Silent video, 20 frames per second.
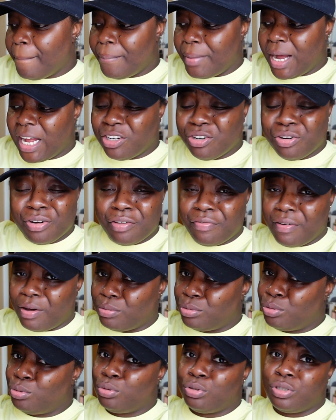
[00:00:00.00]
I don't know if I'm
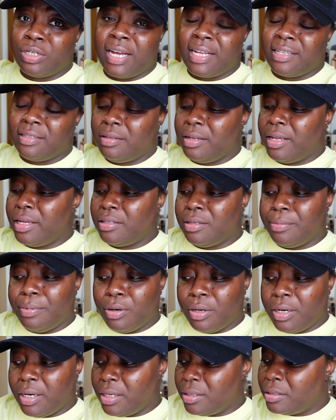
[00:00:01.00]
gonna talk to you guys today, to be
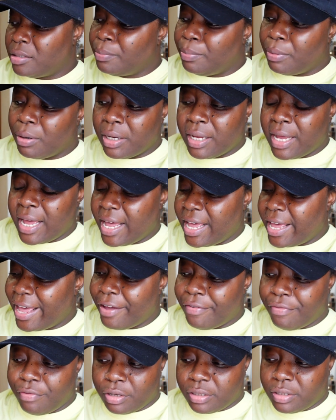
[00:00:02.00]
honest, but yeah,
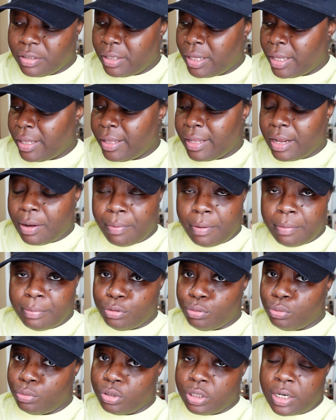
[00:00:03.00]
if not today, then I'll probably
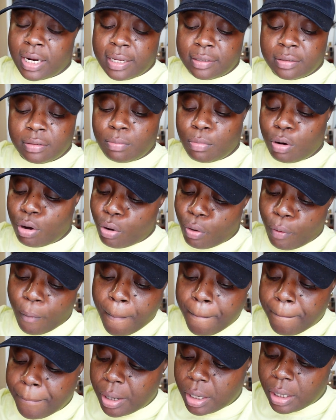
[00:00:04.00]
talk to you guys
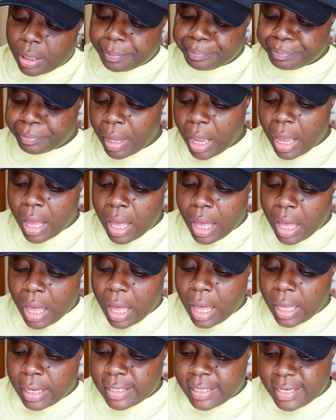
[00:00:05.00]
tomorrow. But
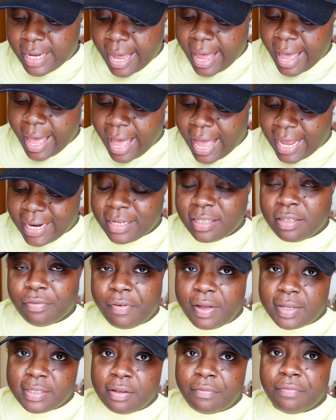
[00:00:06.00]
yeah, I need to
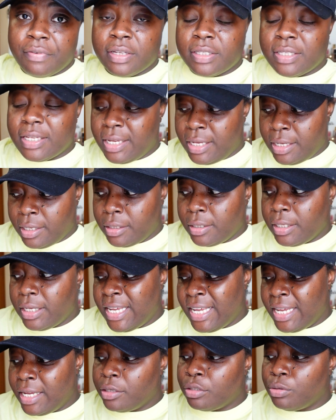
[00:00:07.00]
find something to
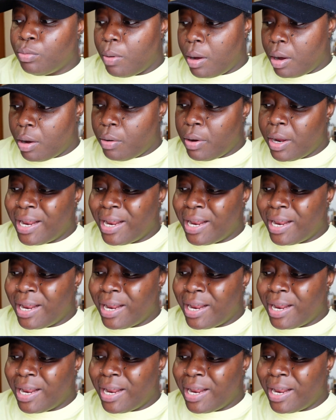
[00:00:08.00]
eat as well.